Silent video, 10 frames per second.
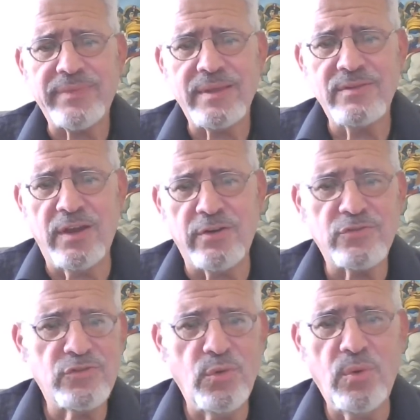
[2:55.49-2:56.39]
There are
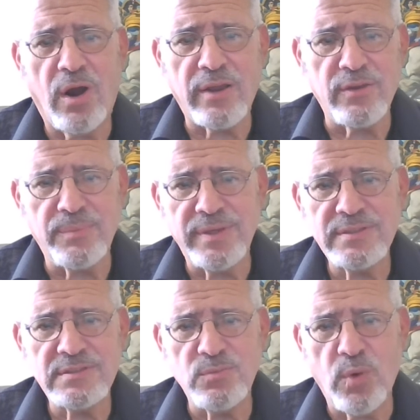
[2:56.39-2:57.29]
two
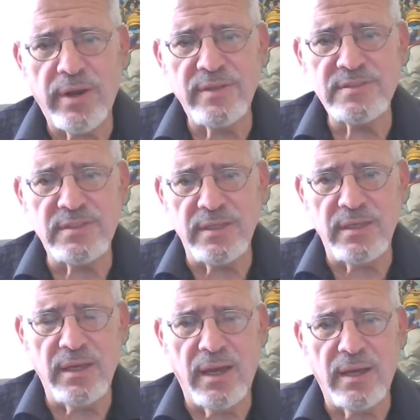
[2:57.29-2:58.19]
arguments. One is
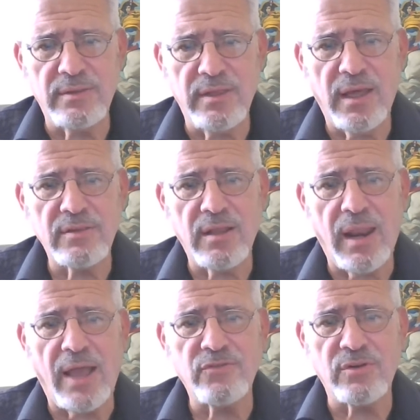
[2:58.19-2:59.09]
the
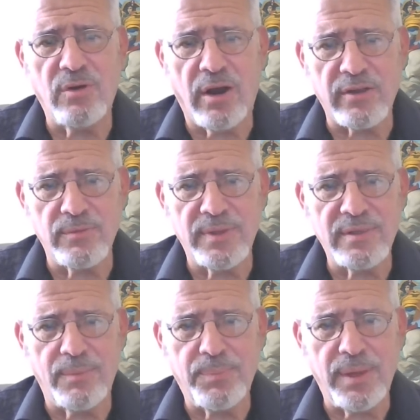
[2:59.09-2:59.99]
deontological
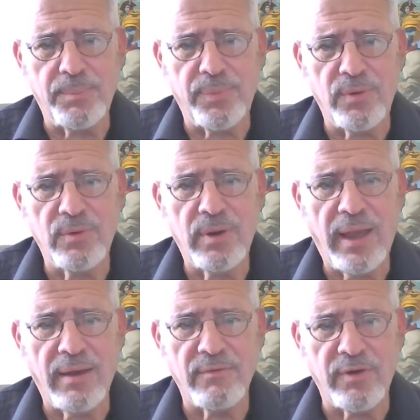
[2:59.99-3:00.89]
argument that people
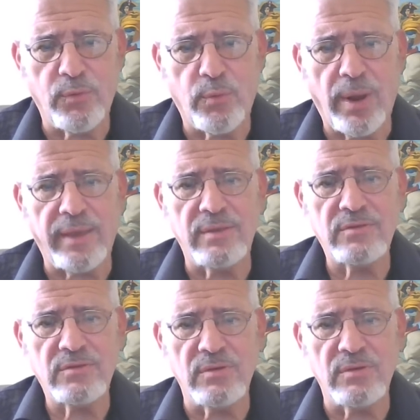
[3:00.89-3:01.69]
have a right to